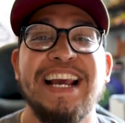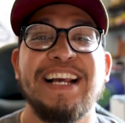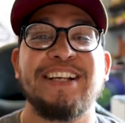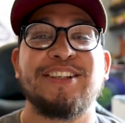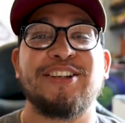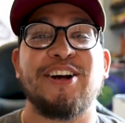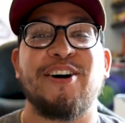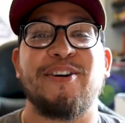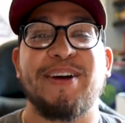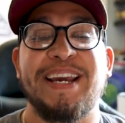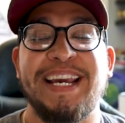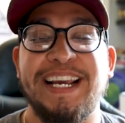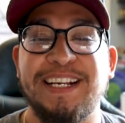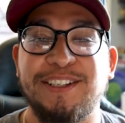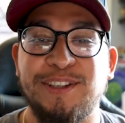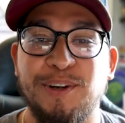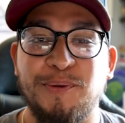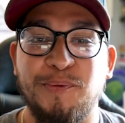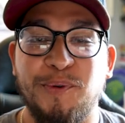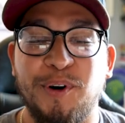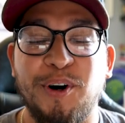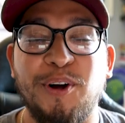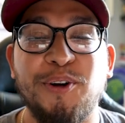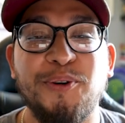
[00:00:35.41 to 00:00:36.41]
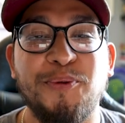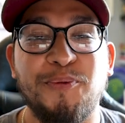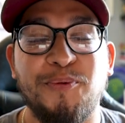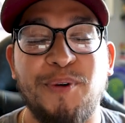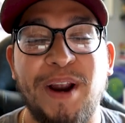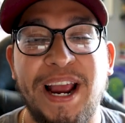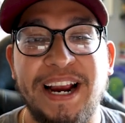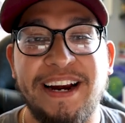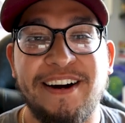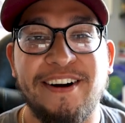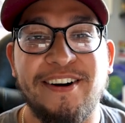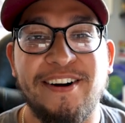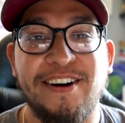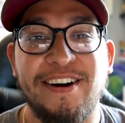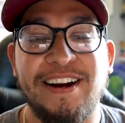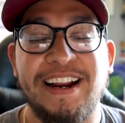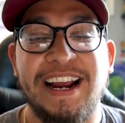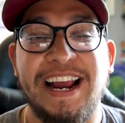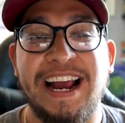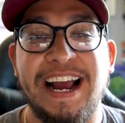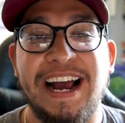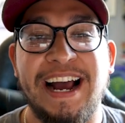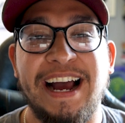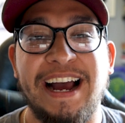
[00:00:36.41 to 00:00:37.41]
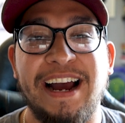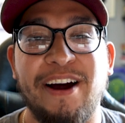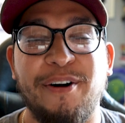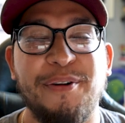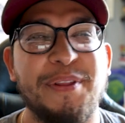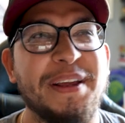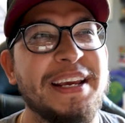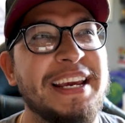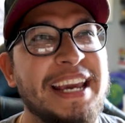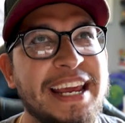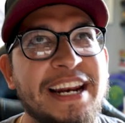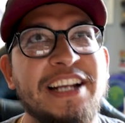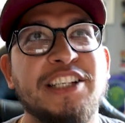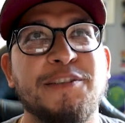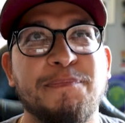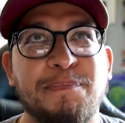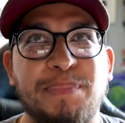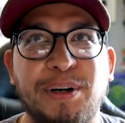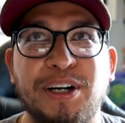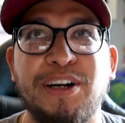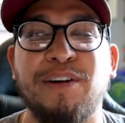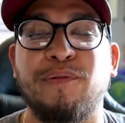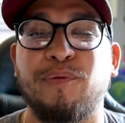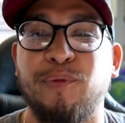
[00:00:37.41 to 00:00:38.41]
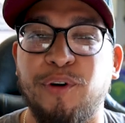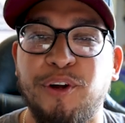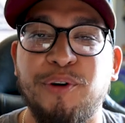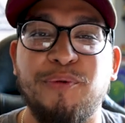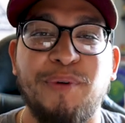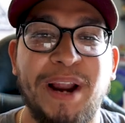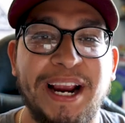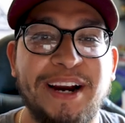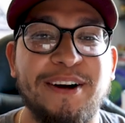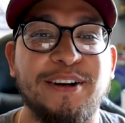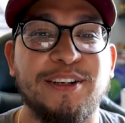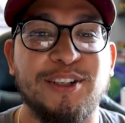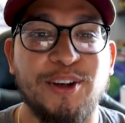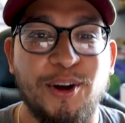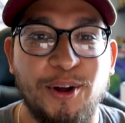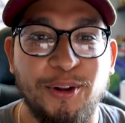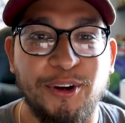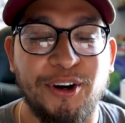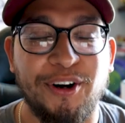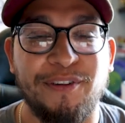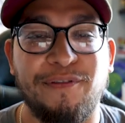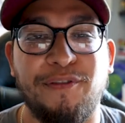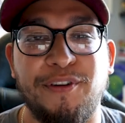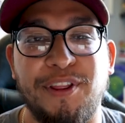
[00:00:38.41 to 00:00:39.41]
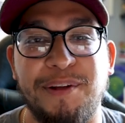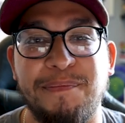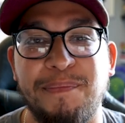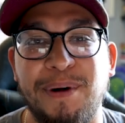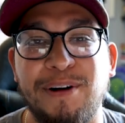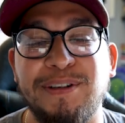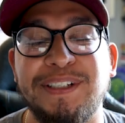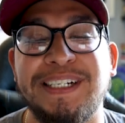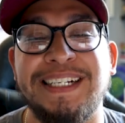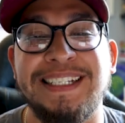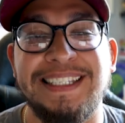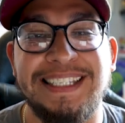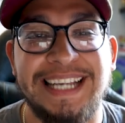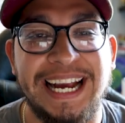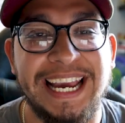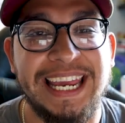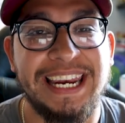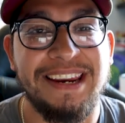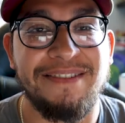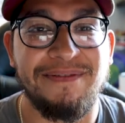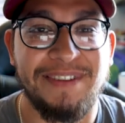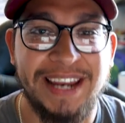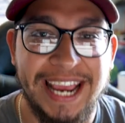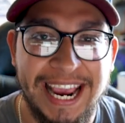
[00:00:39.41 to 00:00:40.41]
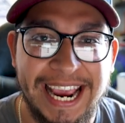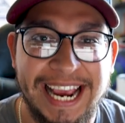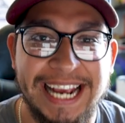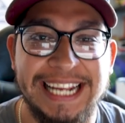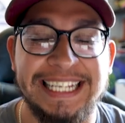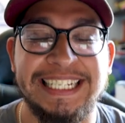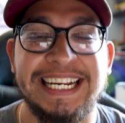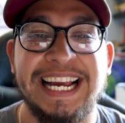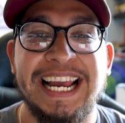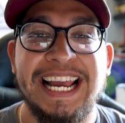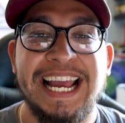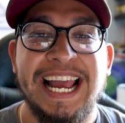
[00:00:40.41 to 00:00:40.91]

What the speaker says: So he's the world record, or the Guinness Book of World Records holder for the most consecutive days